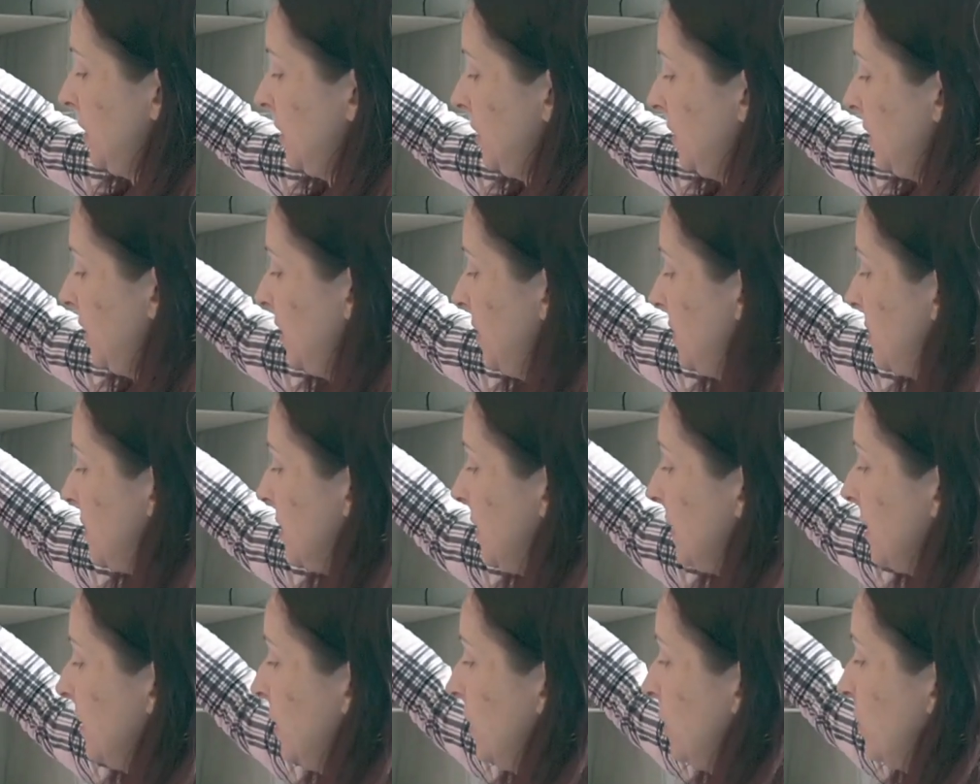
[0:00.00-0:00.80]
these
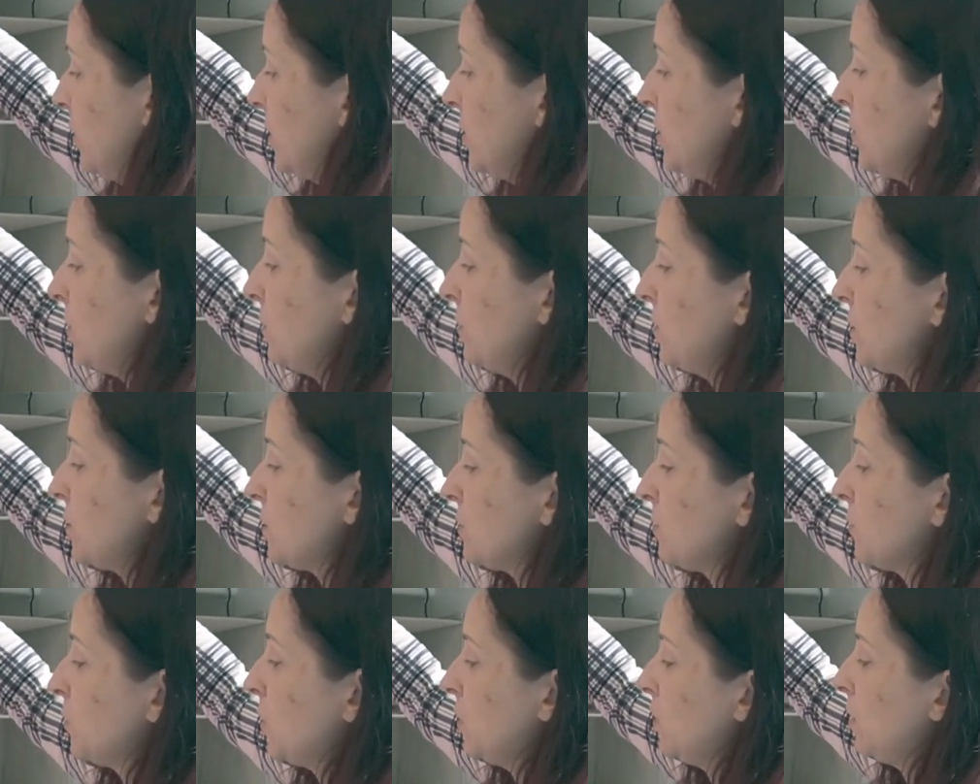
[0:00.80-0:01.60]
I know are too
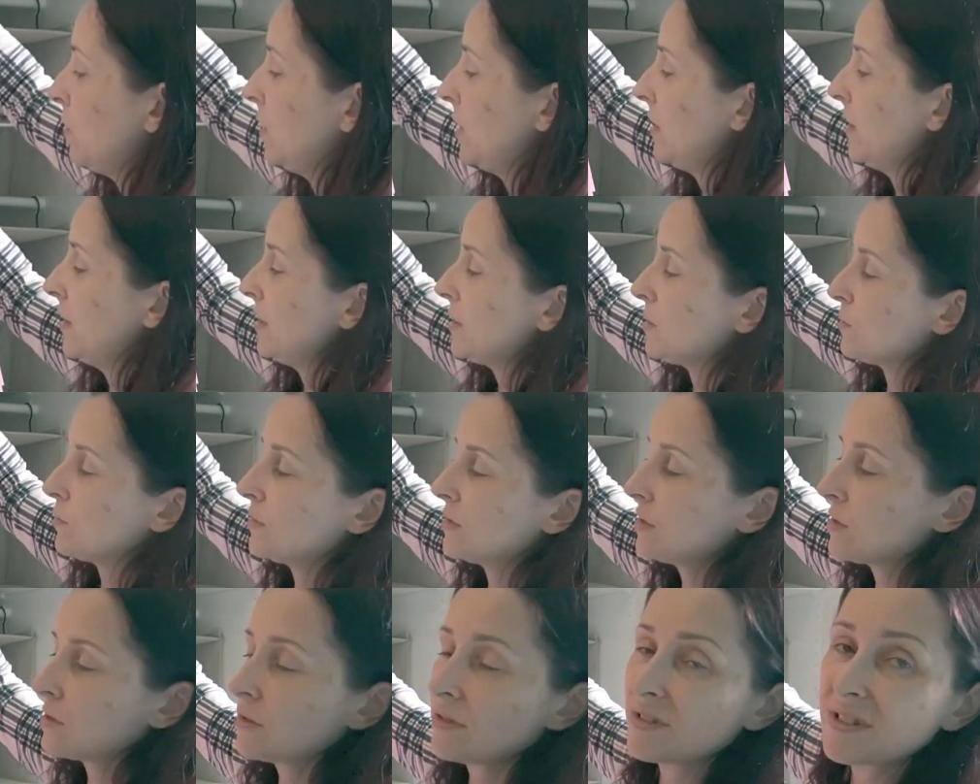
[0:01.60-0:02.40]
small and this
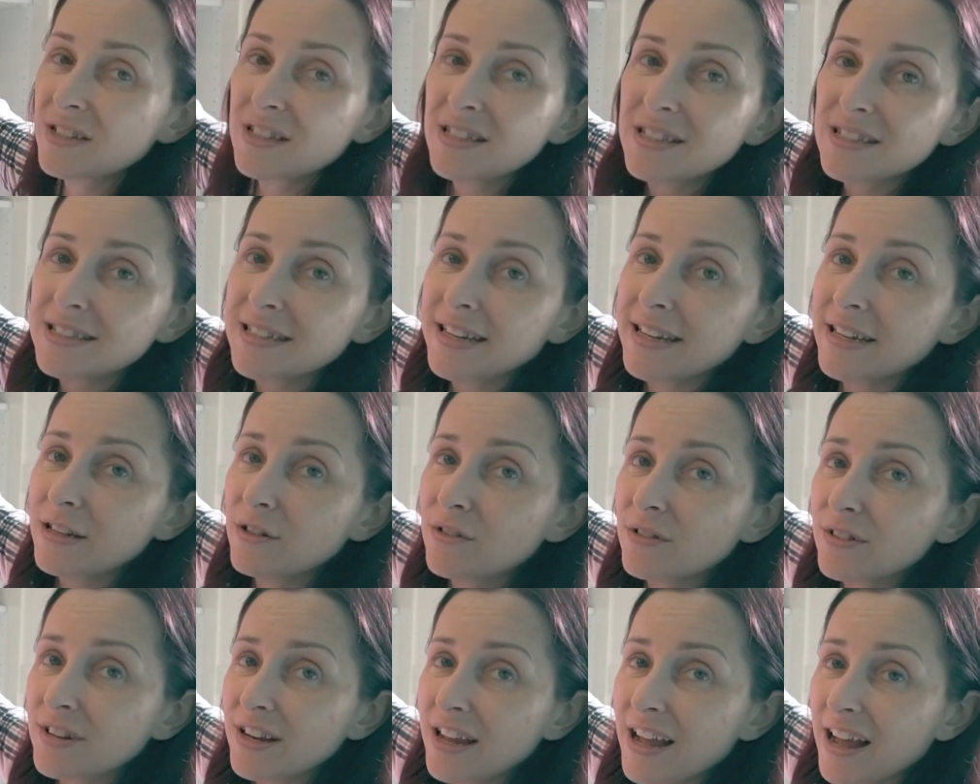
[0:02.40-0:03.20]
one's got a stain
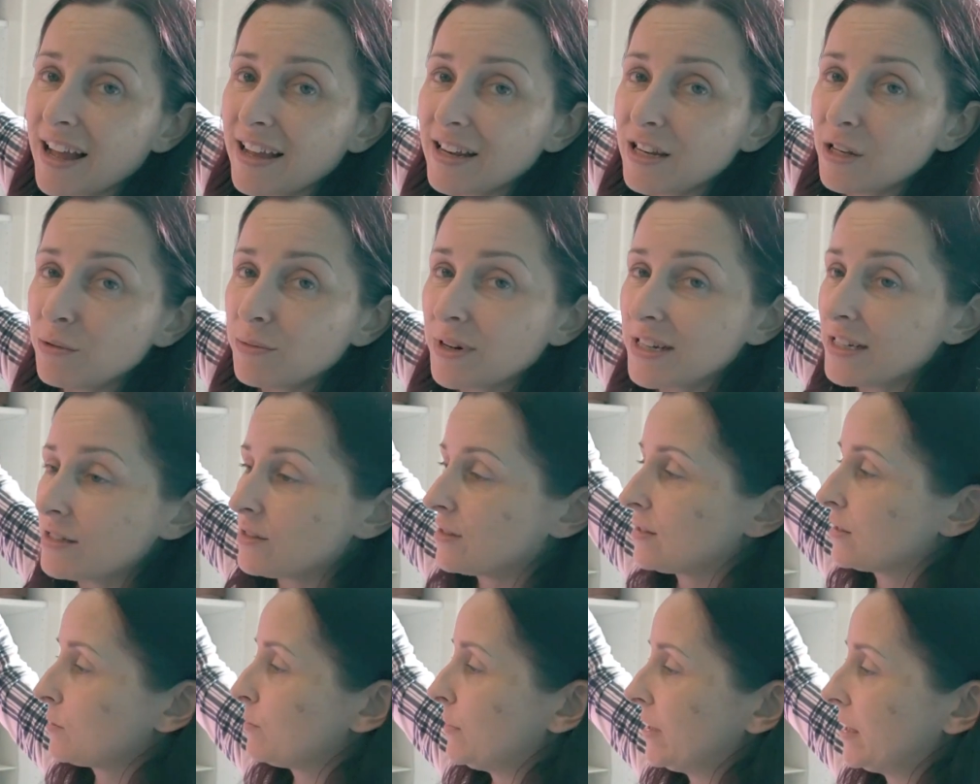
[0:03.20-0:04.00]
on it anyway,
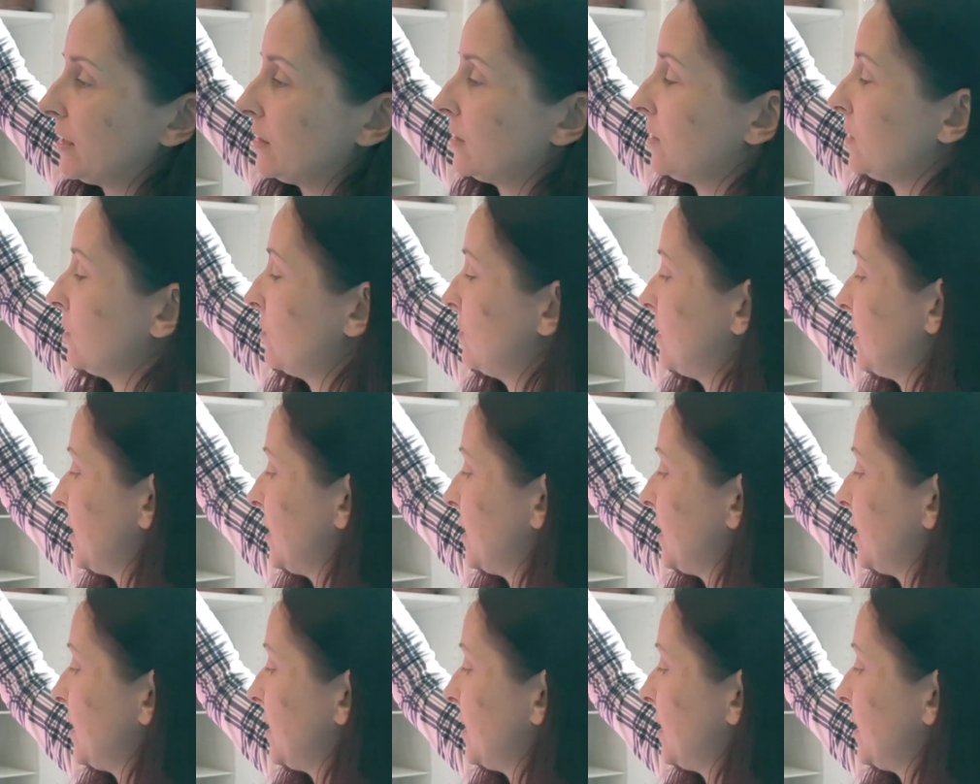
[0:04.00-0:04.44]
so that's my excuse